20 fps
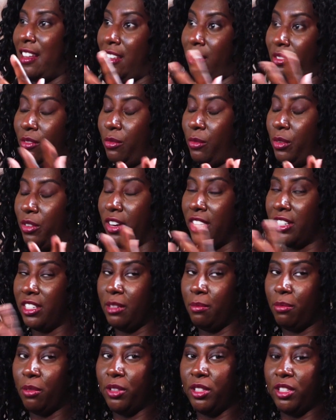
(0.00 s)
we're actually
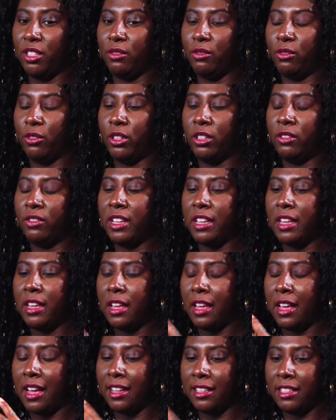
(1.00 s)
pointing fun of it.
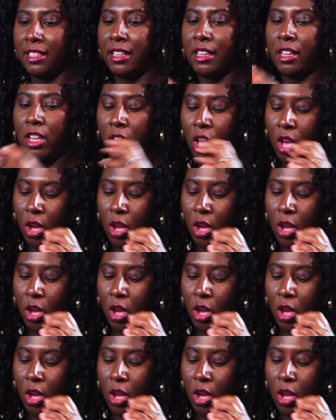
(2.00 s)
I see.